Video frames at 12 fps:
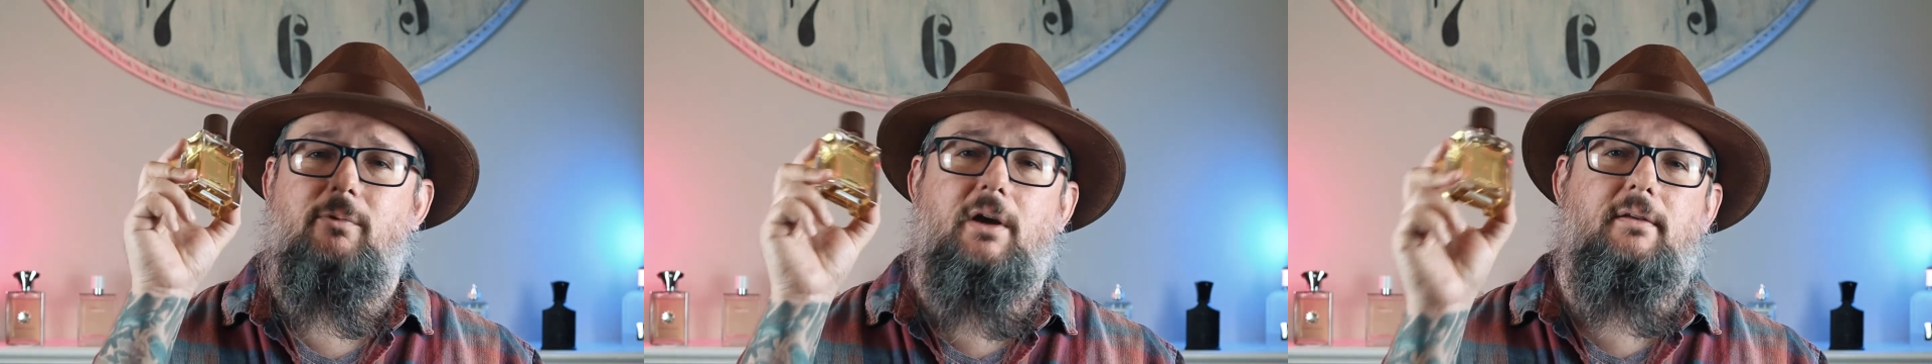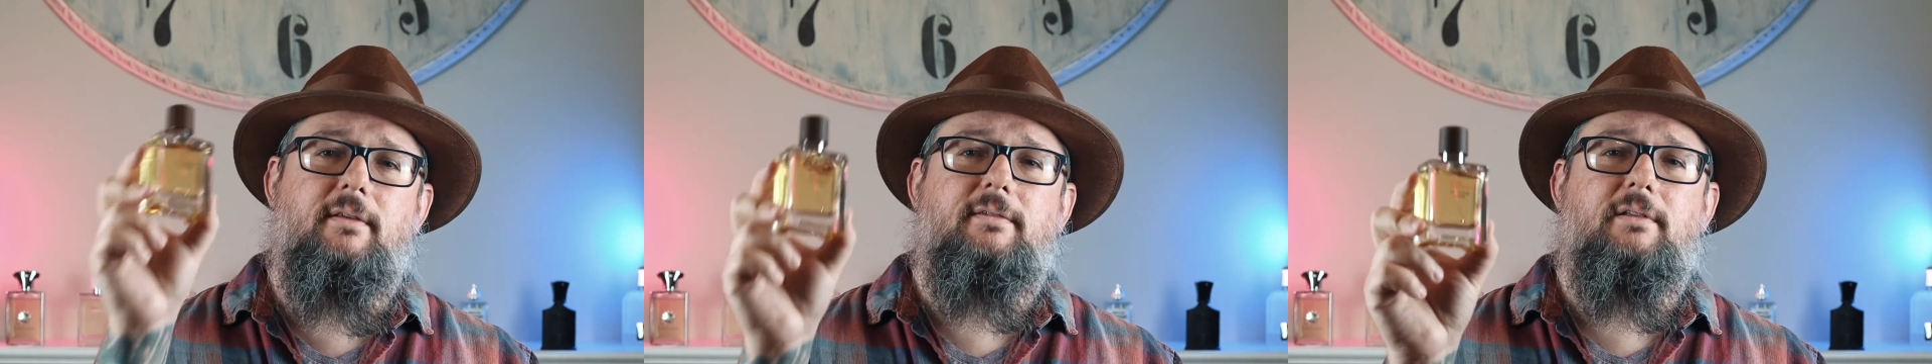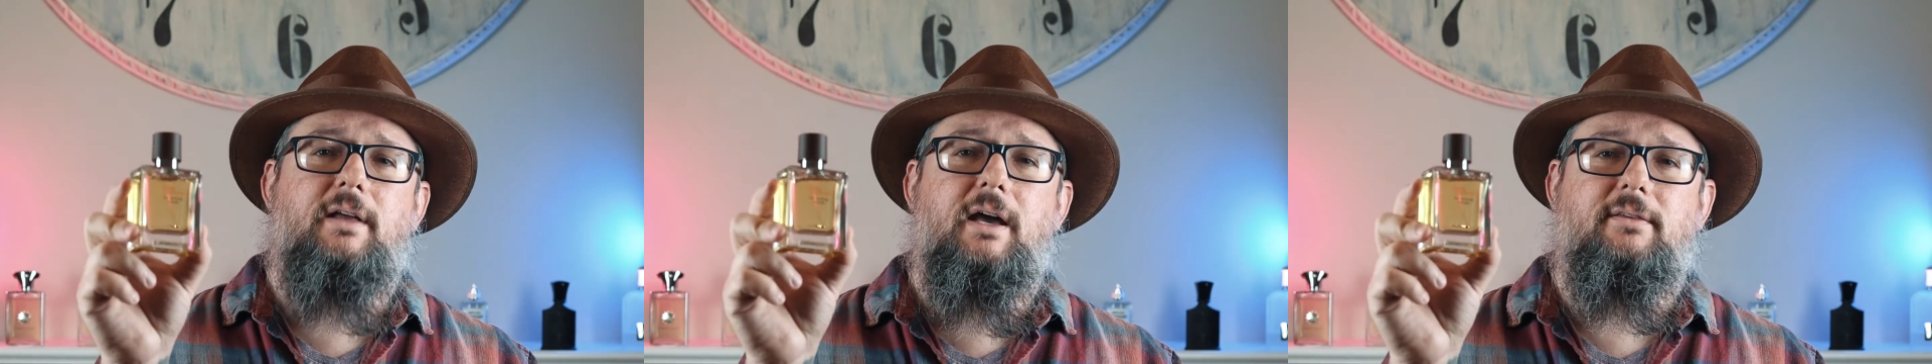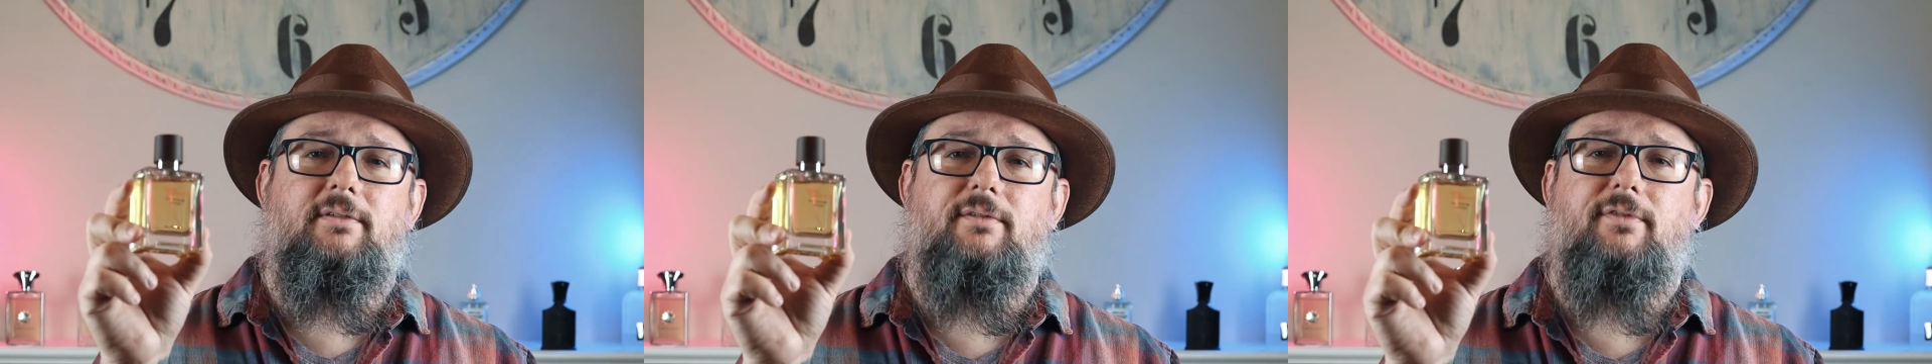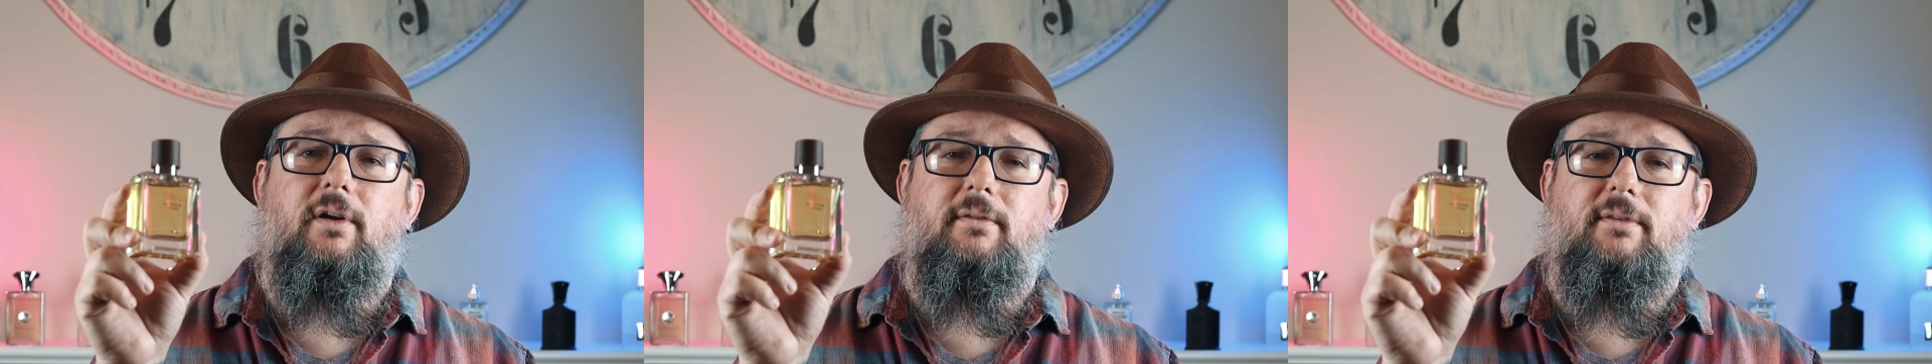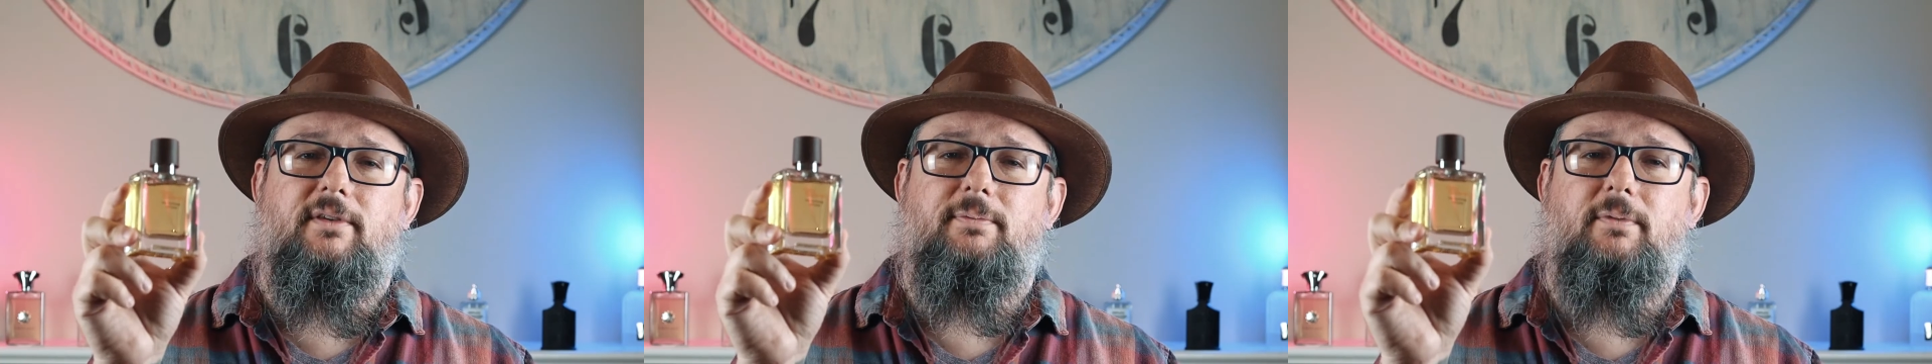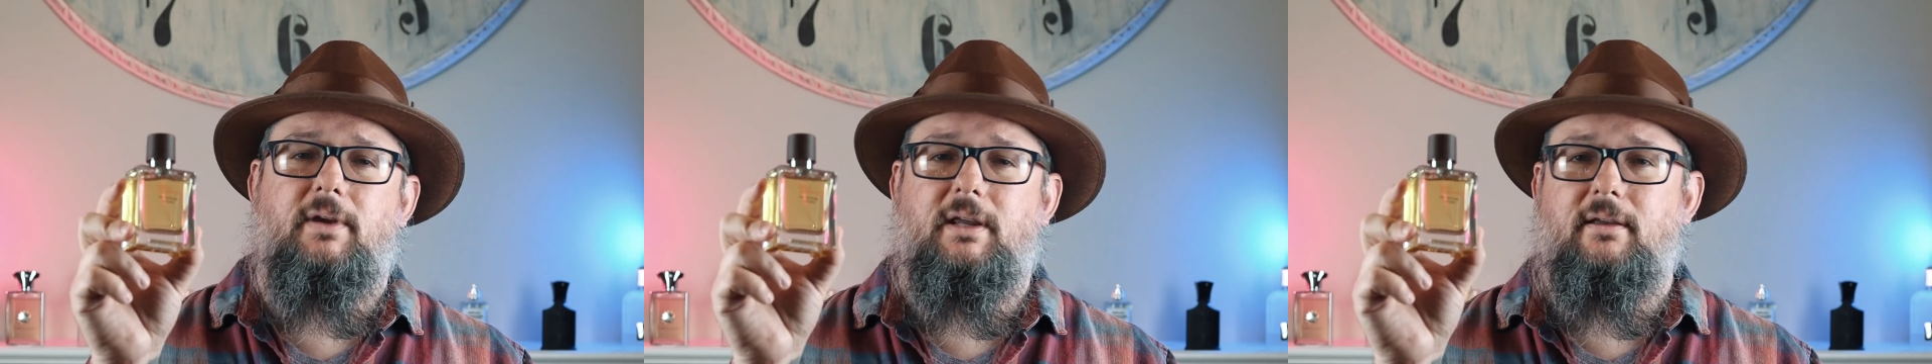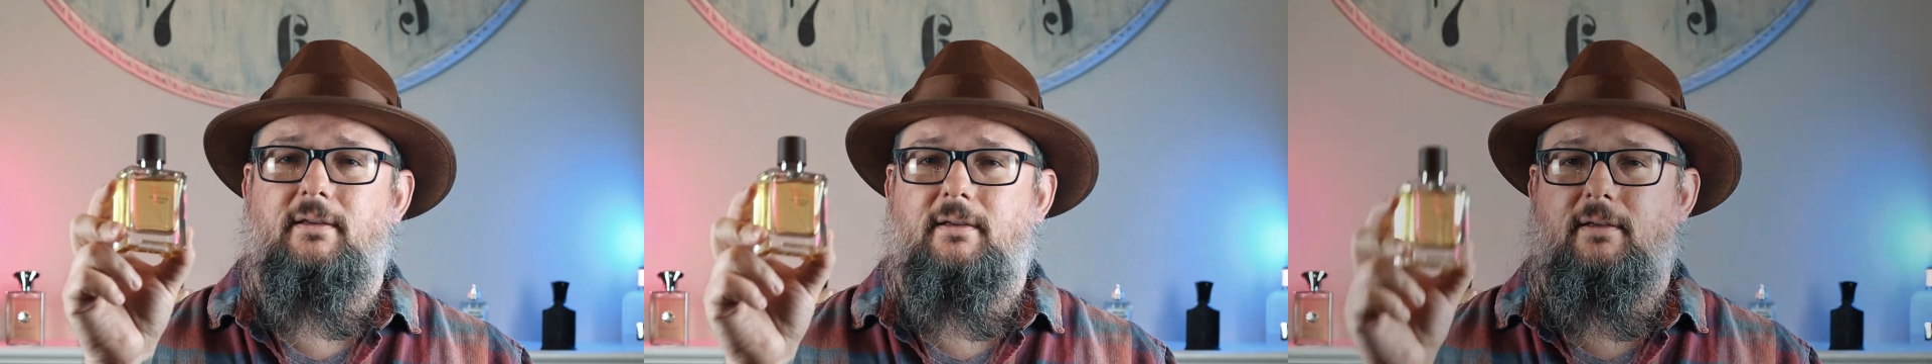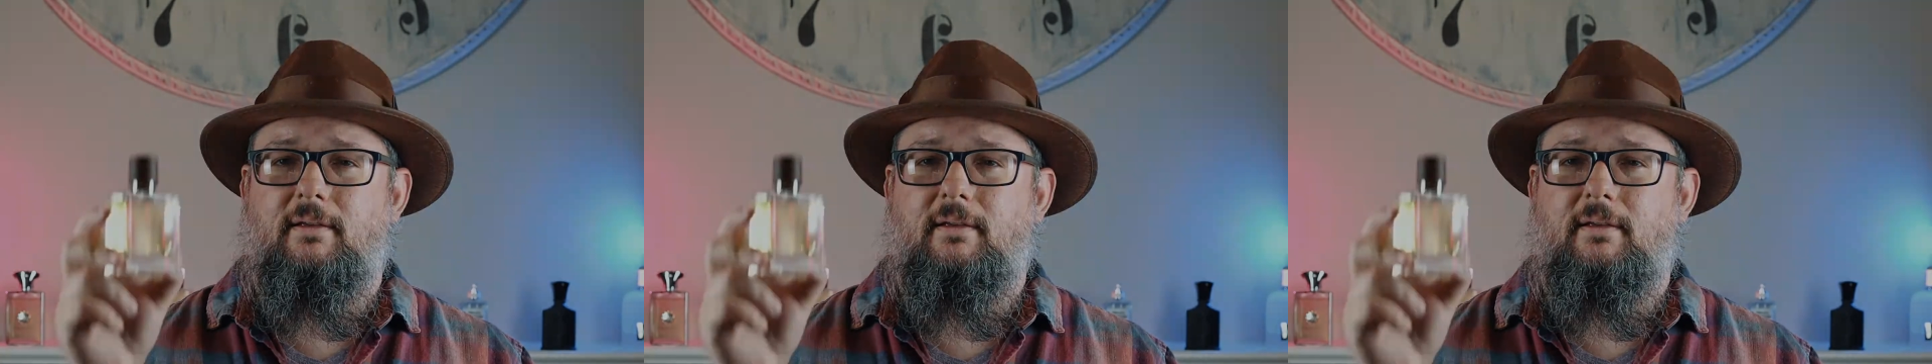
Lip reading: wearing this a lot so far in the spring.